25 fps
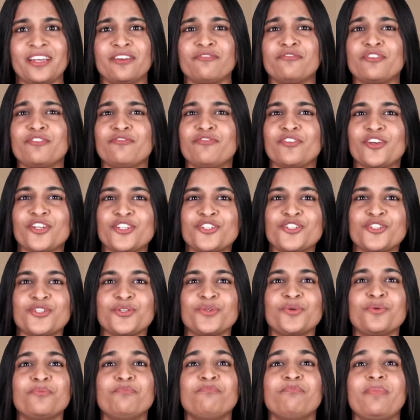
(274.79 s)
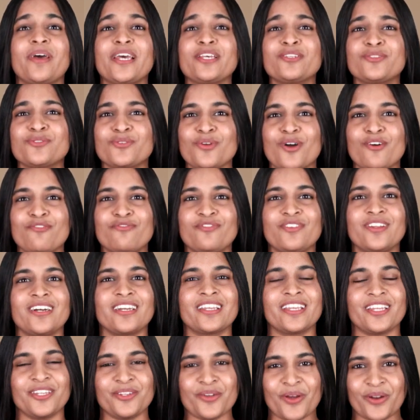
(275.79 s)
We wish you best of
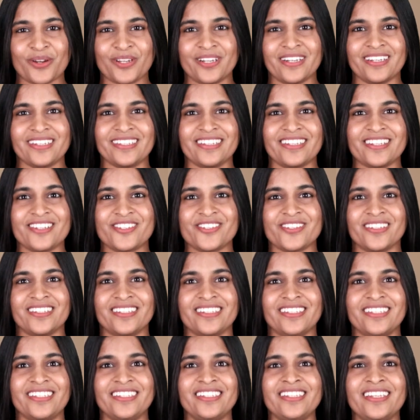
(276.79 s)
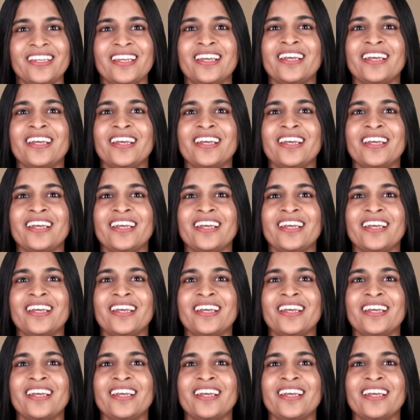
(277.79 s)
luck in your career journey.